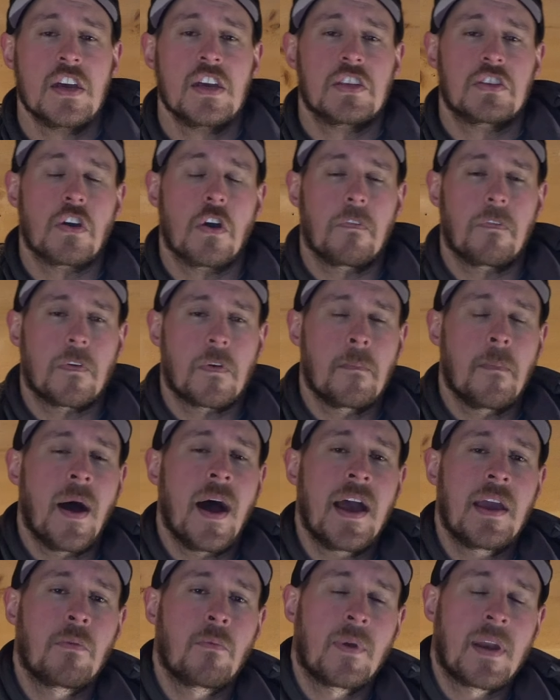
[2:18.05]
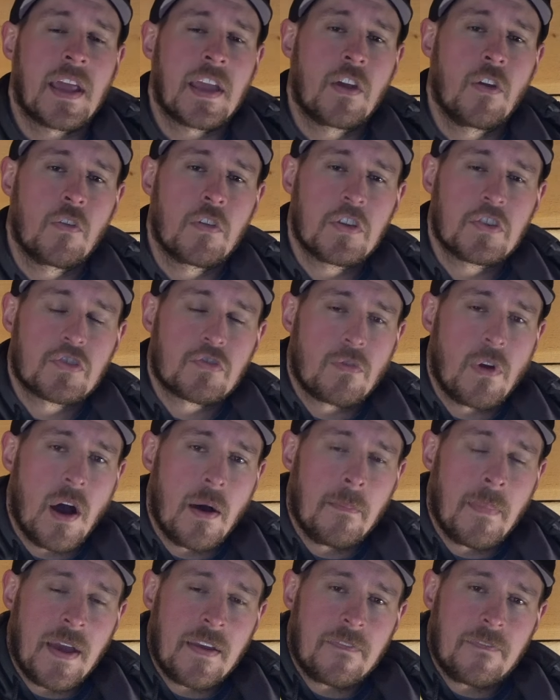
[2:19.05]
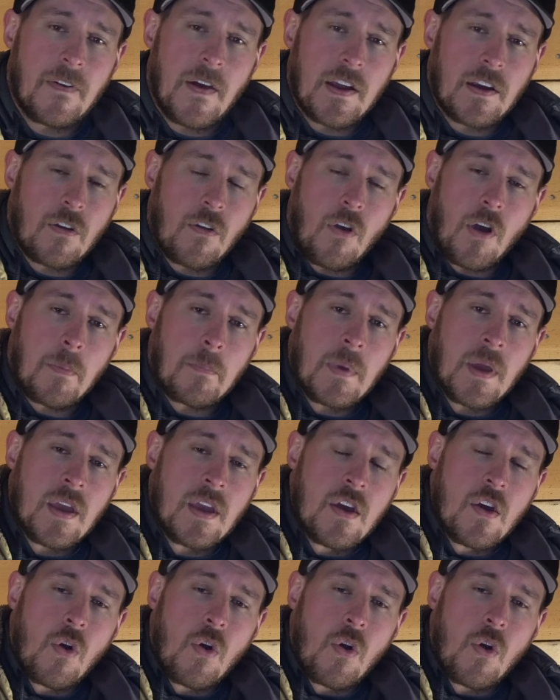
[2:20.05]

So for mine, when I go to draw my firearm,